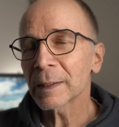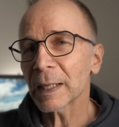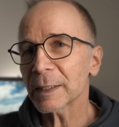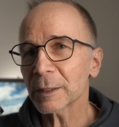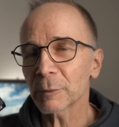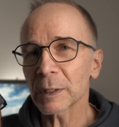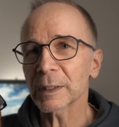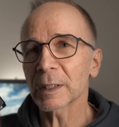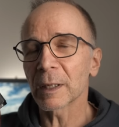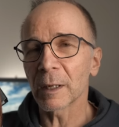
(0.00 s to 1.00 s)
that it
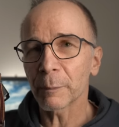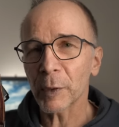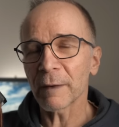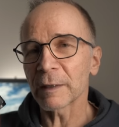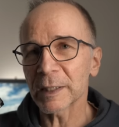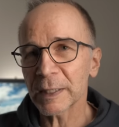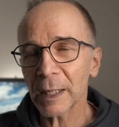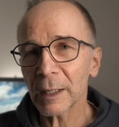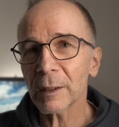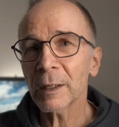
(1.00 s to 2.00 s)
was a private
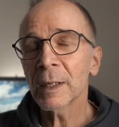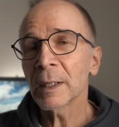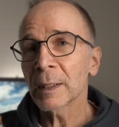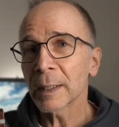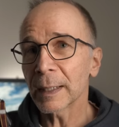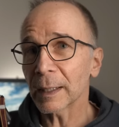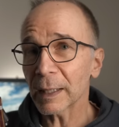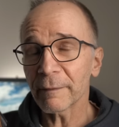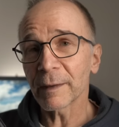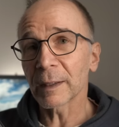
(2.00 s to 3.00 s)
seller
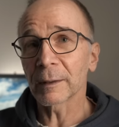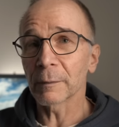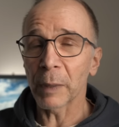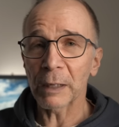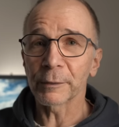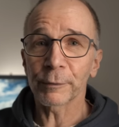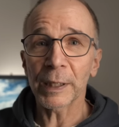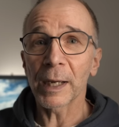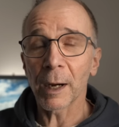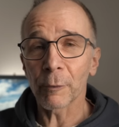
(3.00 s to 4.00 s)
living about
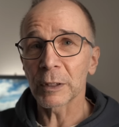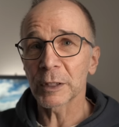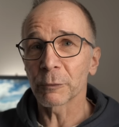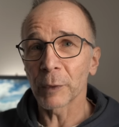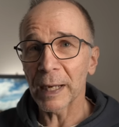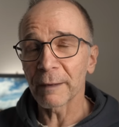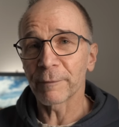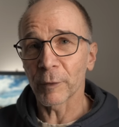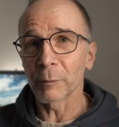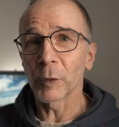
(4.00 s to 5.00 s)
3 hours away
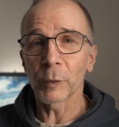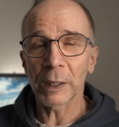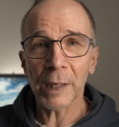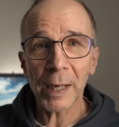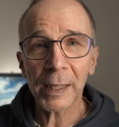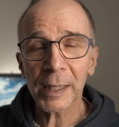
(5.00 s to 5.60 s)
from where I